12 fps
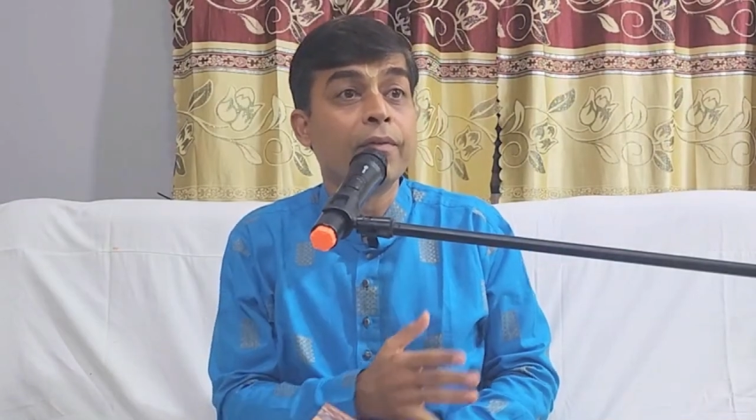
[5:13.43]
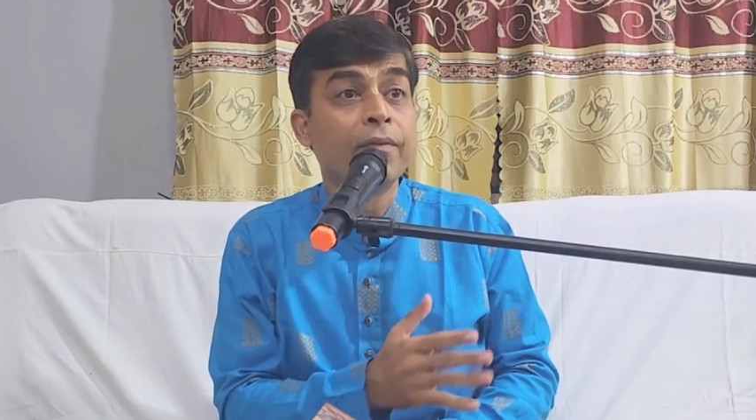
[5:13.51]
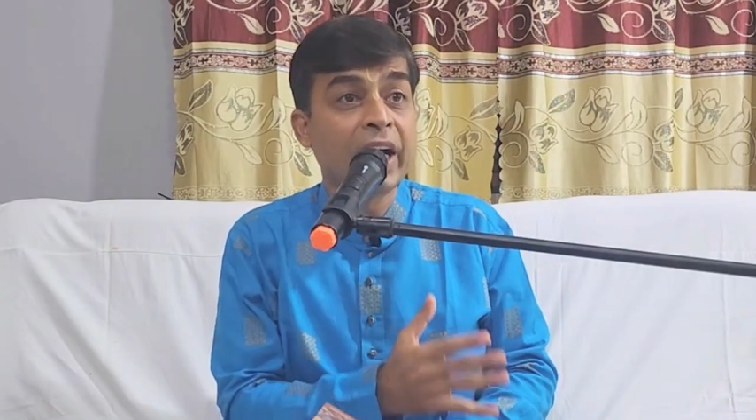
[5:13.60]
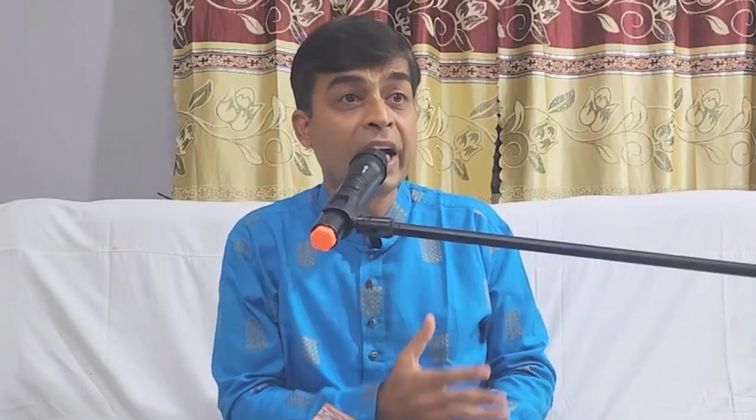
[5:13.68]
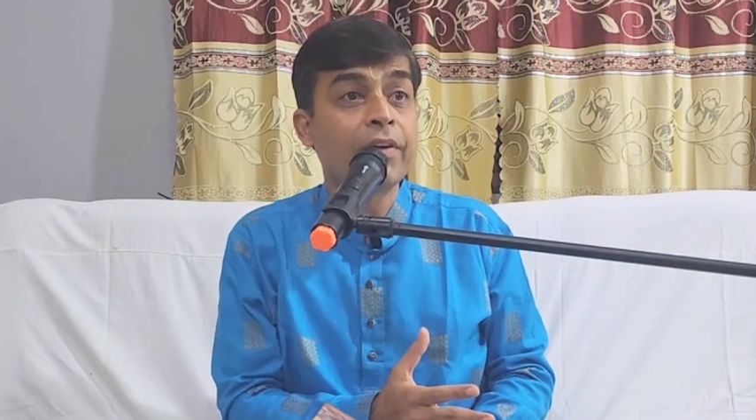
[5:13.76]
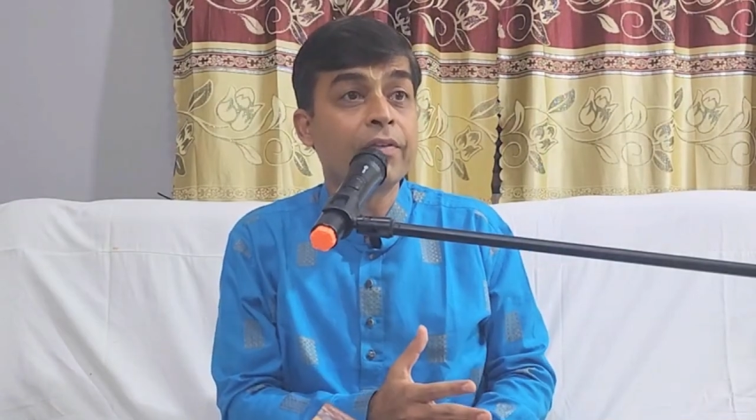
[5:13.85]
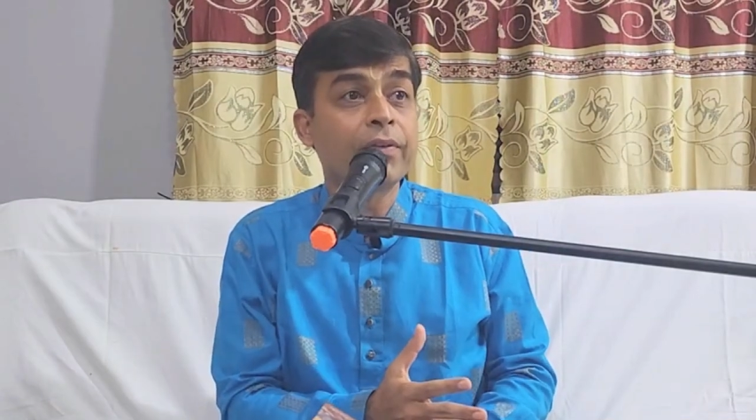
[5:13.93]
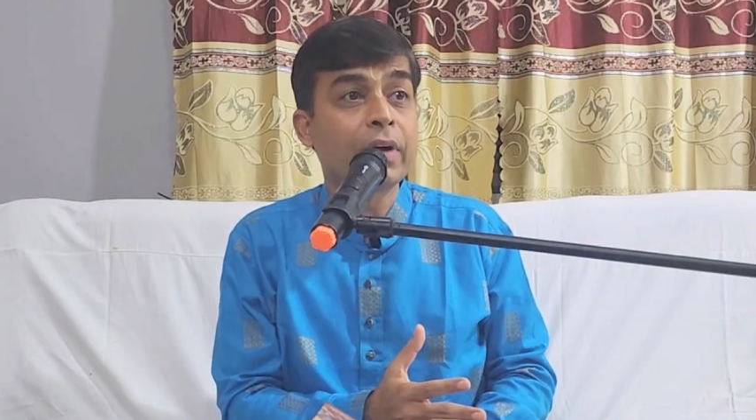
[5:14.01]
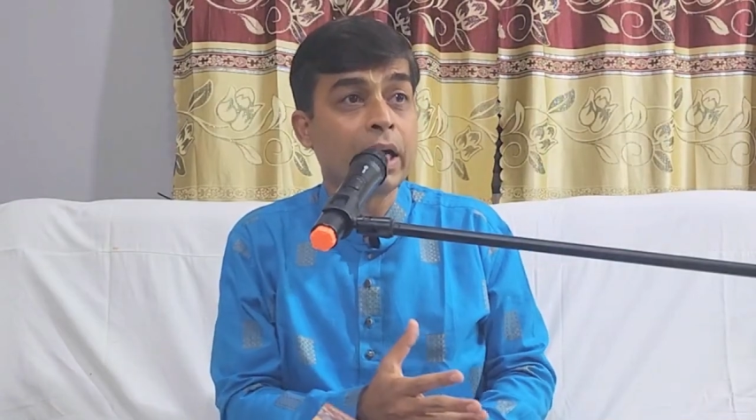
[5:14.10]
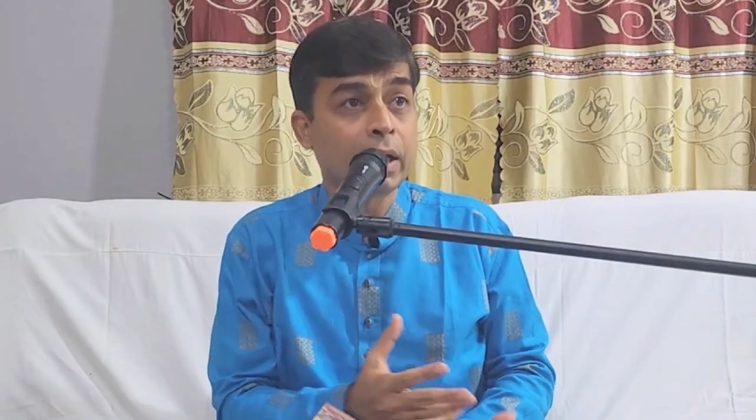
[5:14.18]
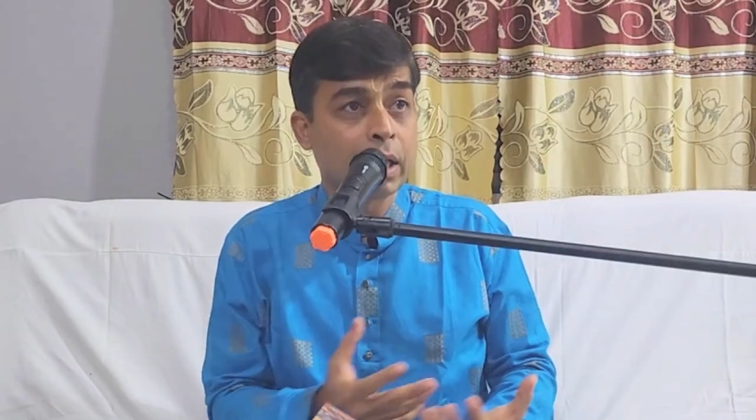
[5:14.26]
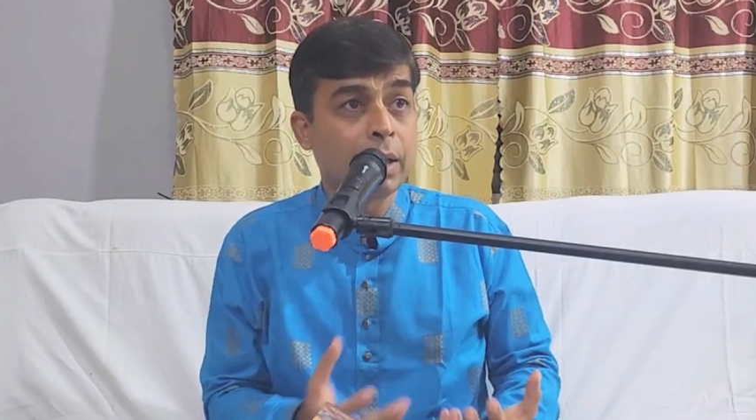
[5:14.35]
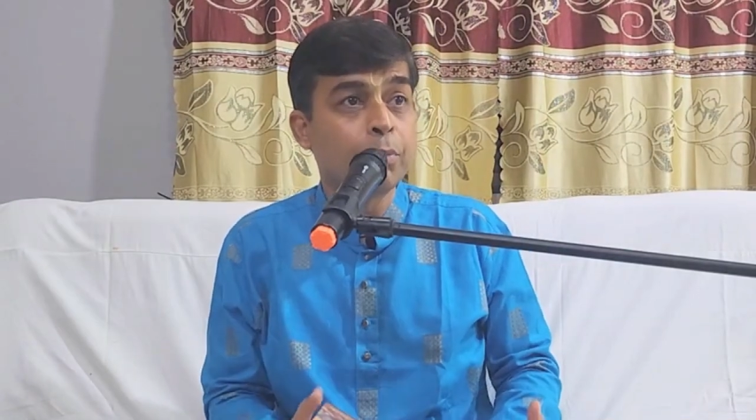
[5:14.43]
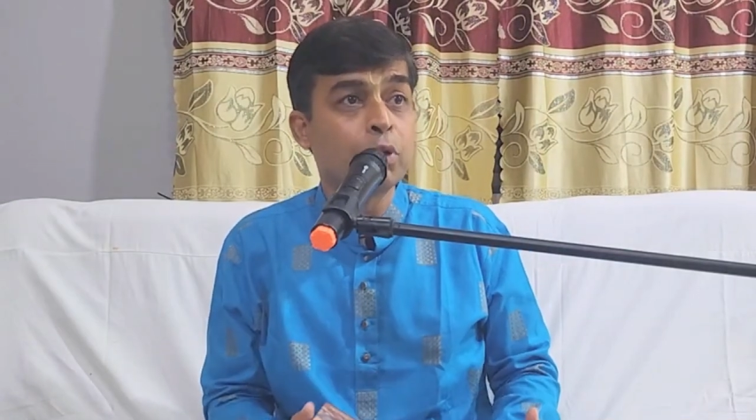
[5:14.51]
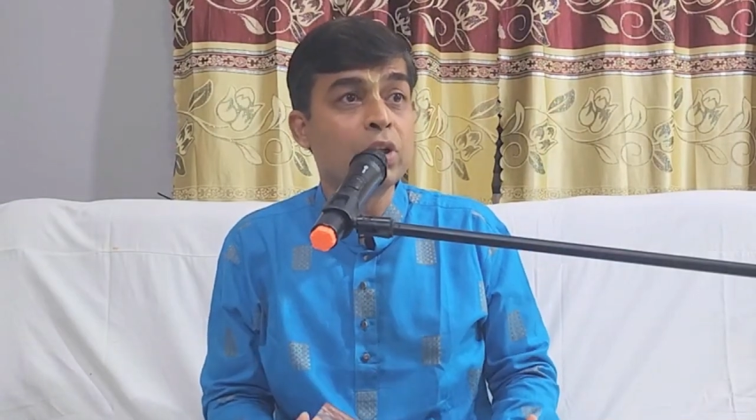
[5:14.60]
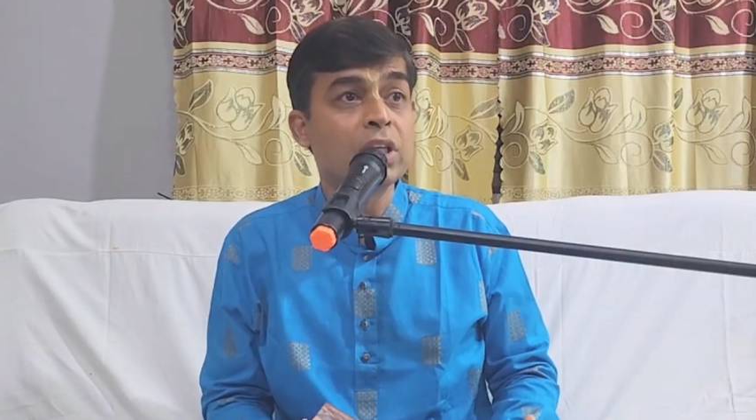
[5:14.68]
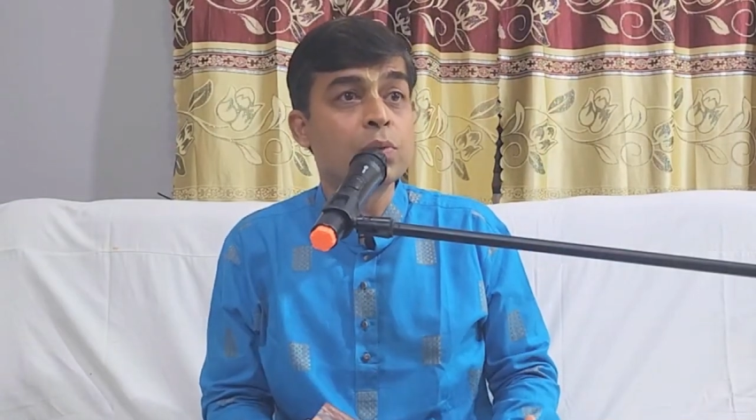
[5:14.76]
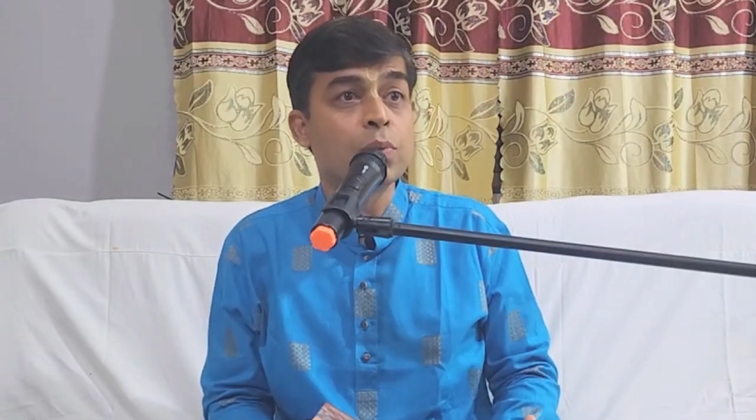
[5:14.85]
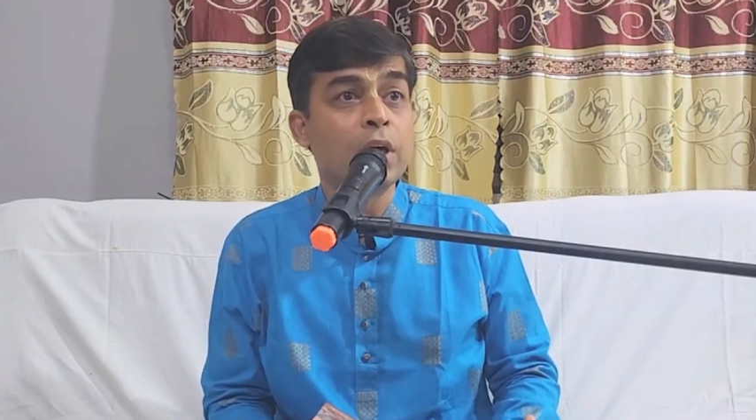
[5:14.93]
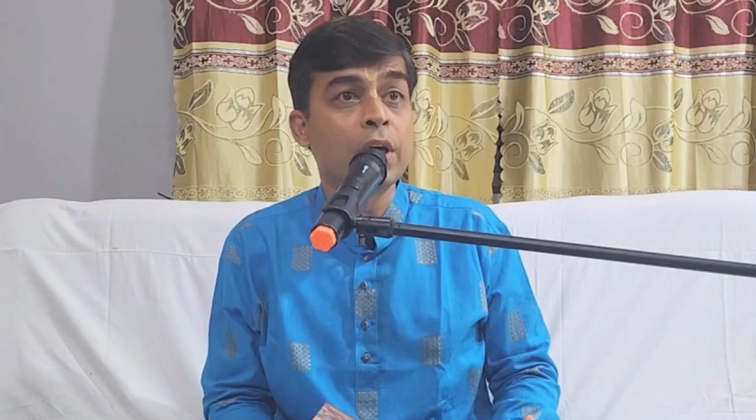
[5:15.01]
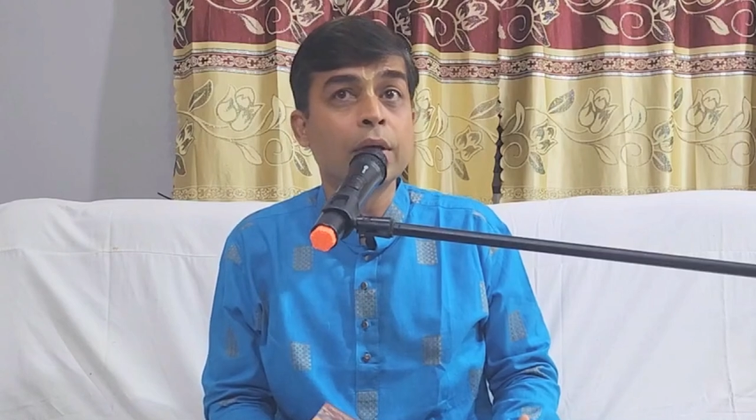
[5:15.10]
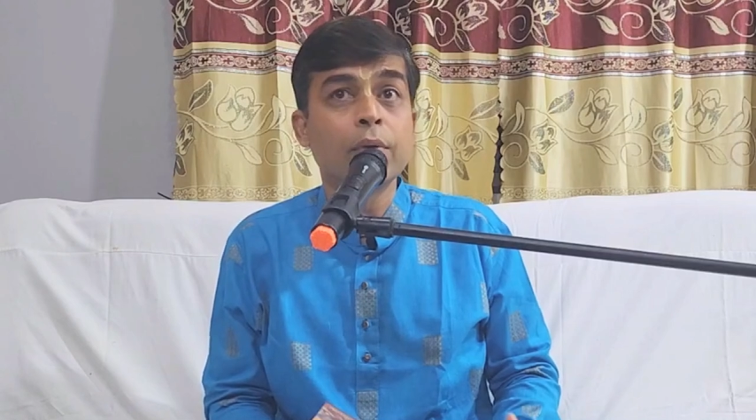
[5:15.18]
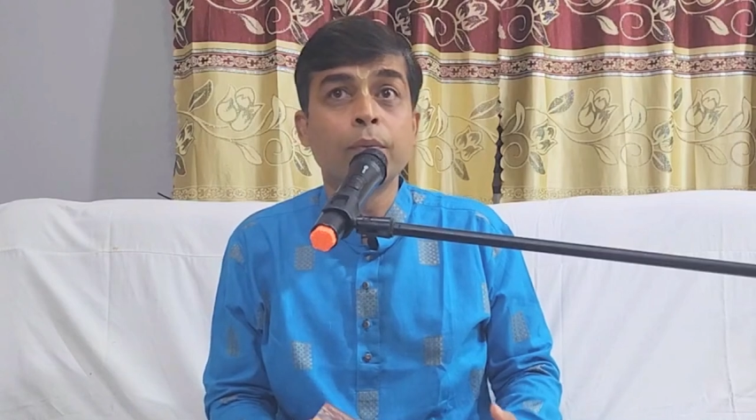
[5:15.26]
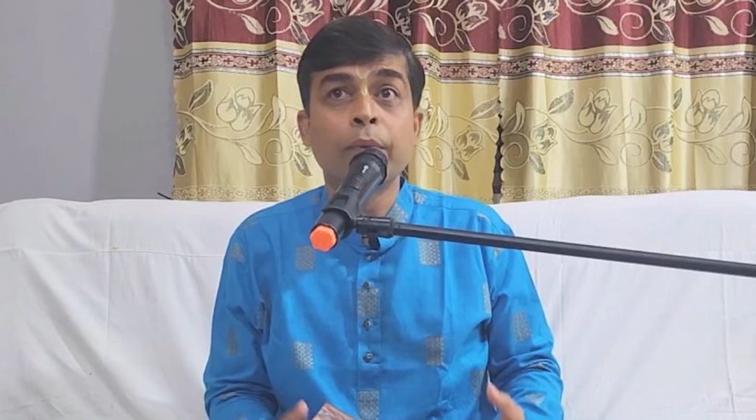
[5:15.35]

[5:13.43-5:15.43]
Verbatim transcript: why have I come to this world,